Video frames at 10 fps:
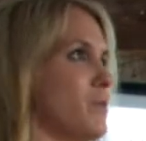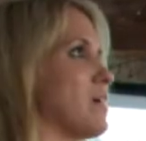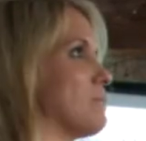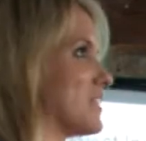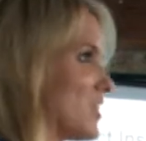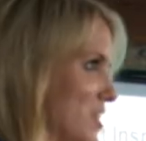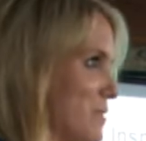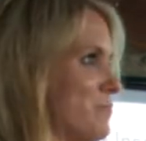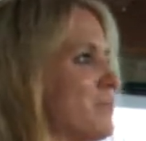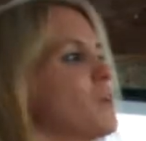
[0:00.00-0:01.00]
and
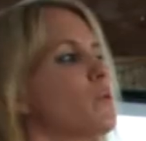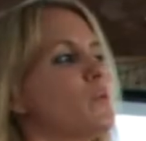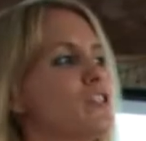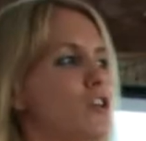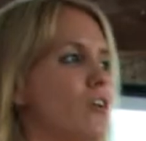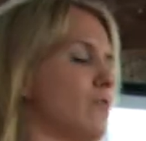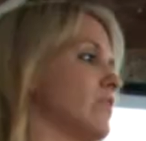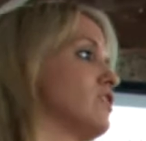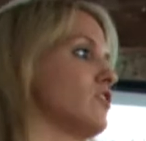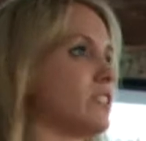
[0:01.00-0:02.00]
Masaka, which are
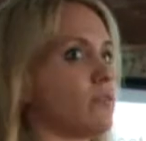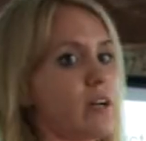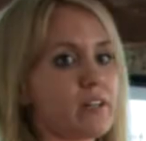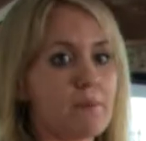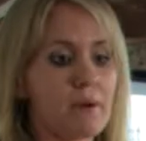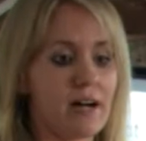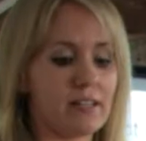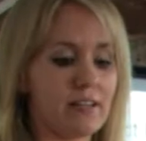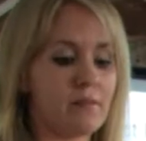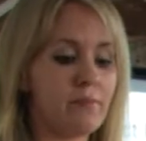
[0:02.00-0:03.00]
regions around
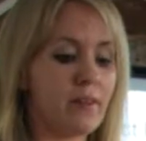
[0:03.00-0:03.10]
Kampala,